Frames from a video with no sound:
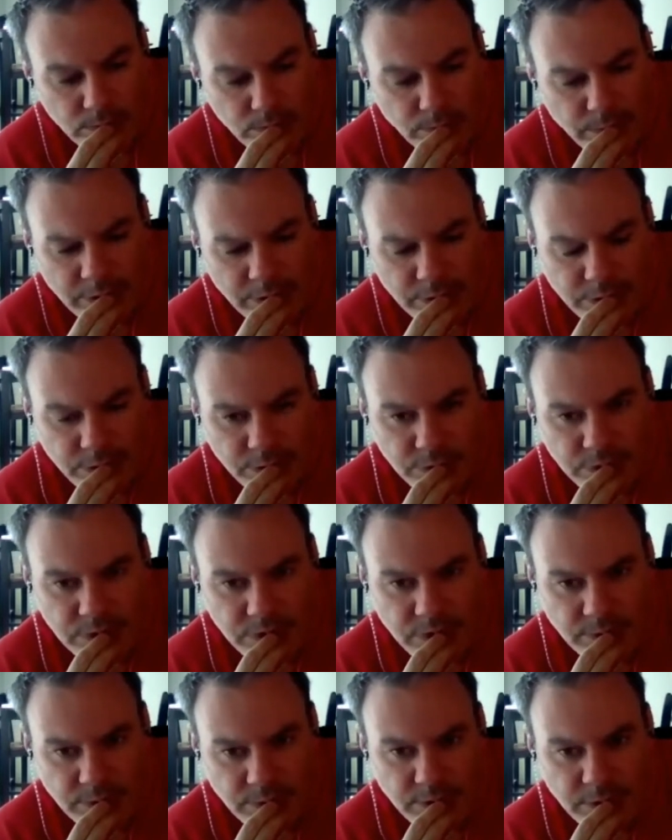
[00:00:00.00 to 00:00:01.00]
they do
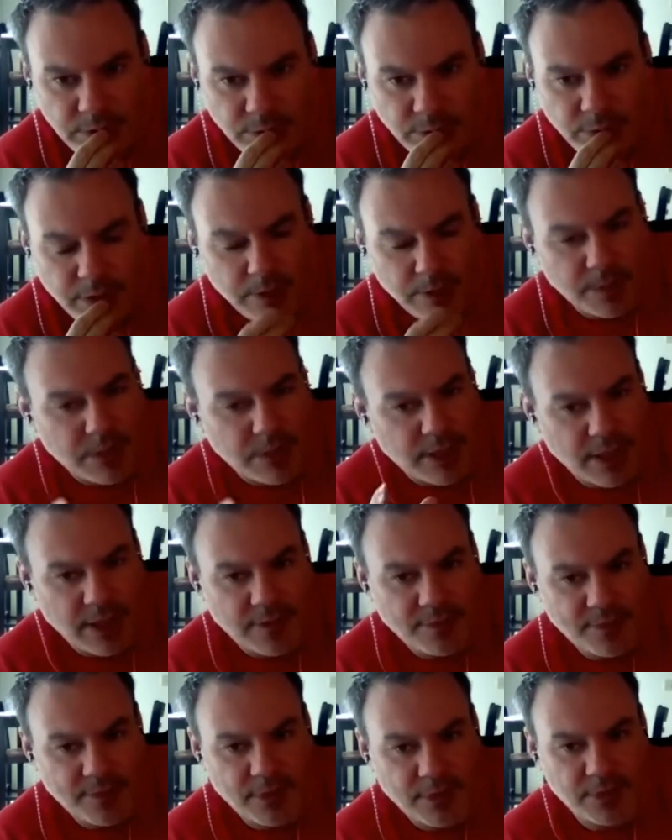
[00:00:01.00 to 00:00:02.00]
seem annoying, but you
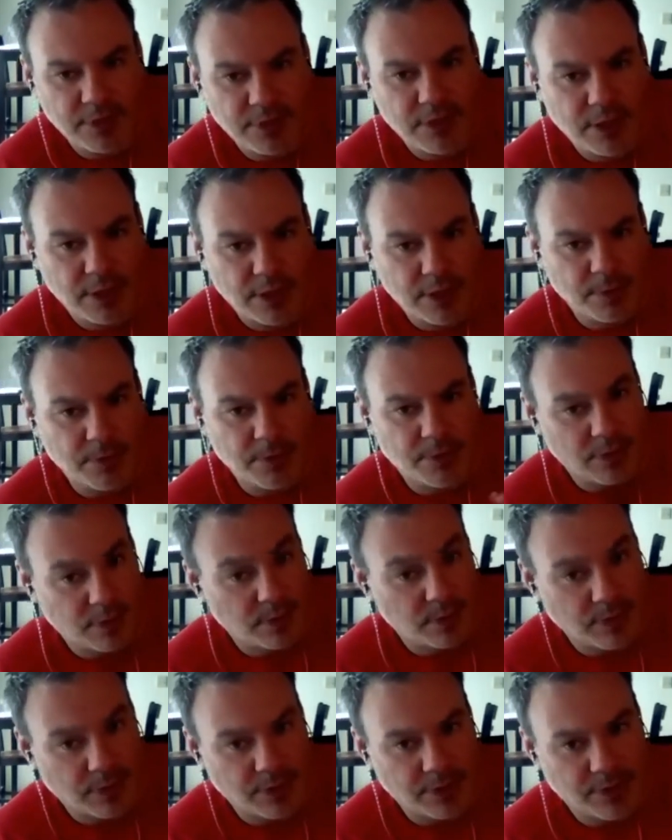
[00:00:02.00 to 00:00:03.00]
have to understand them within the
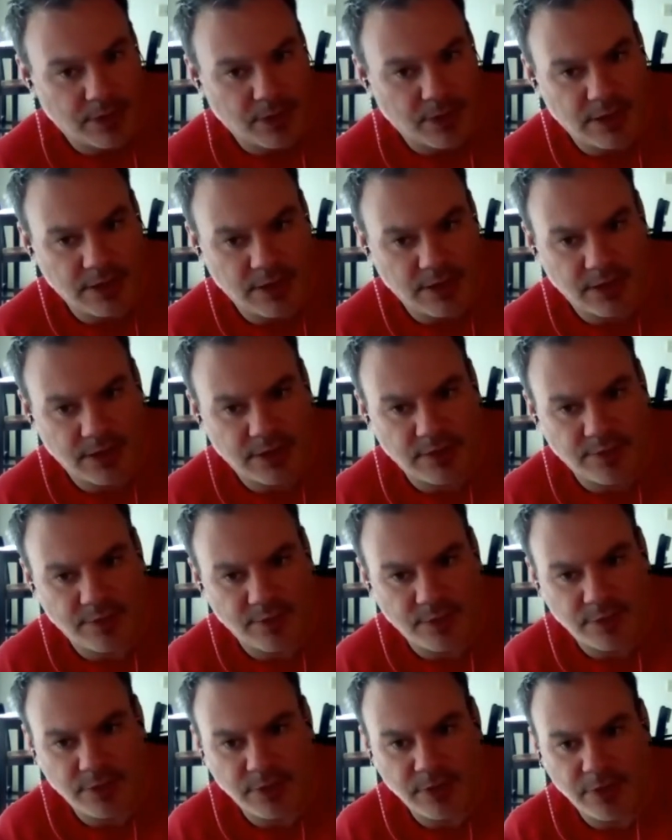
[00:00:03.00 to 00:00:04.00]
broader context of
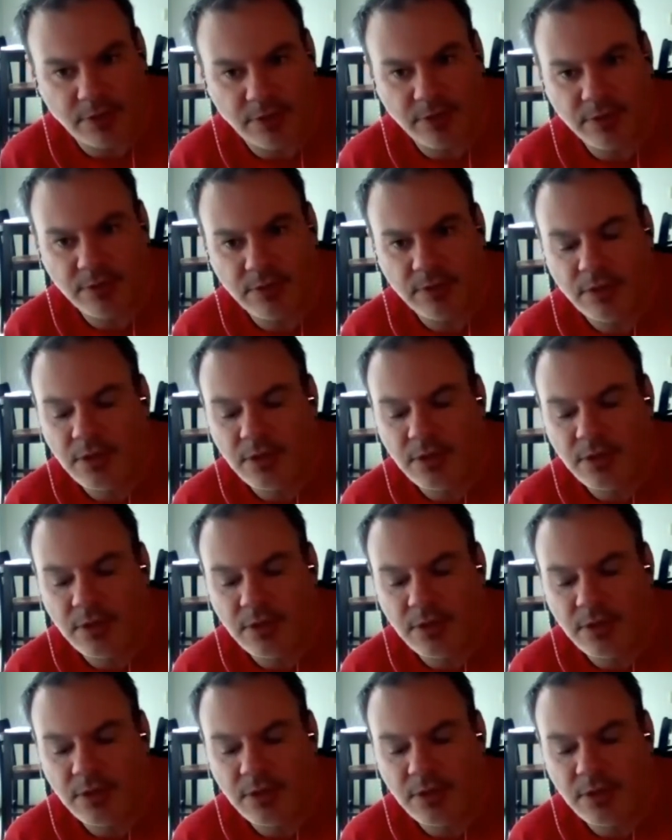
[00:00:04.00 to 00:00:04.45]
the book.